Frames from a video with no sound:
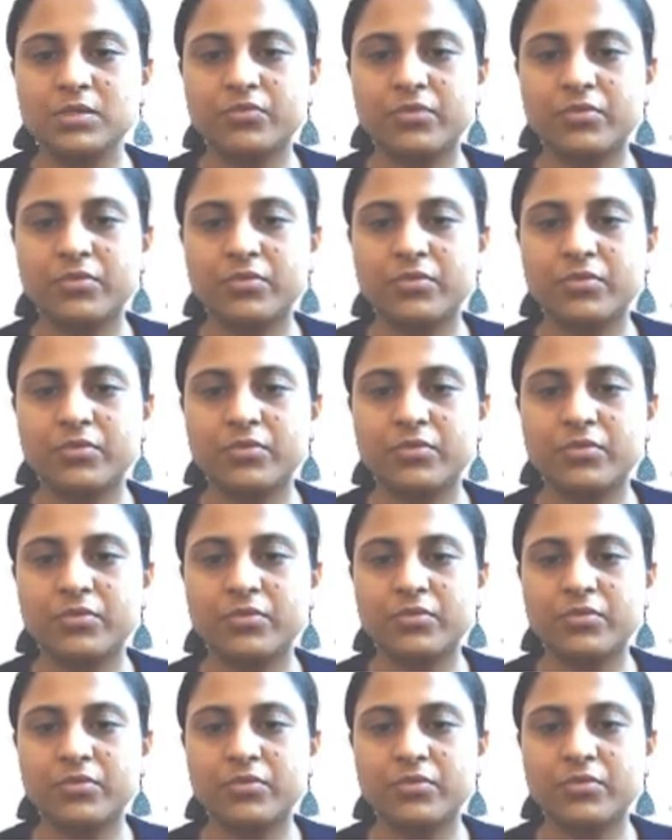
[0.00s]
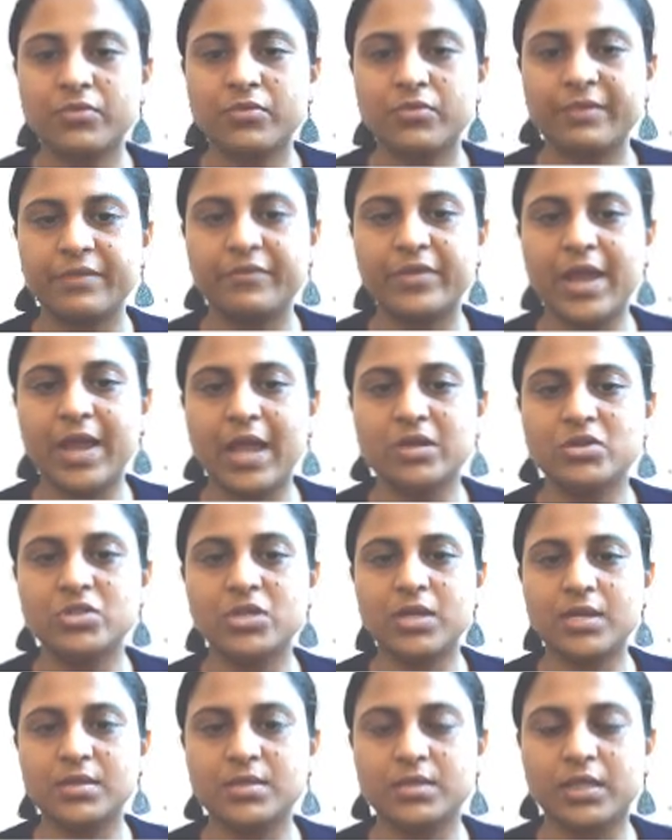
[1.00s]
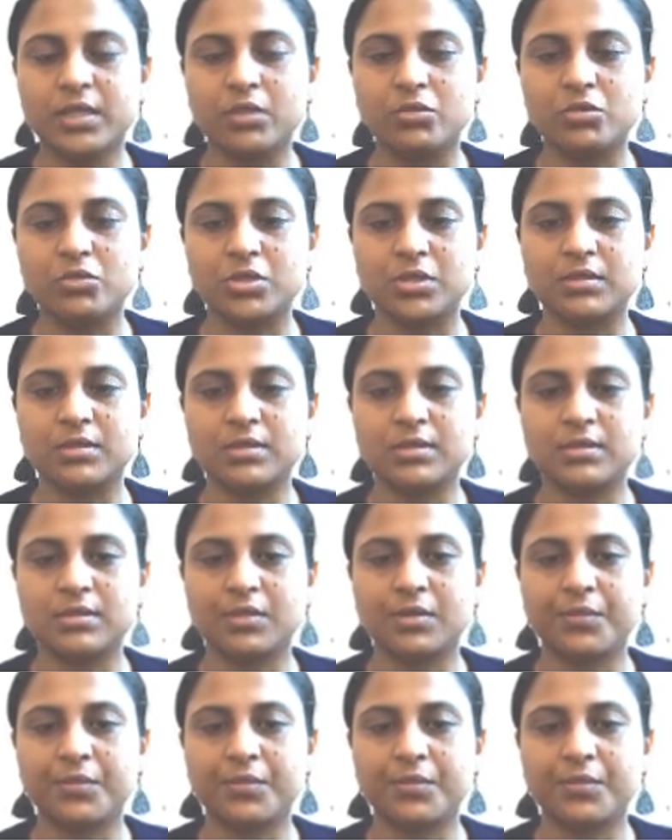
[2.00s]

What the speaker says: from banks and financial institutions.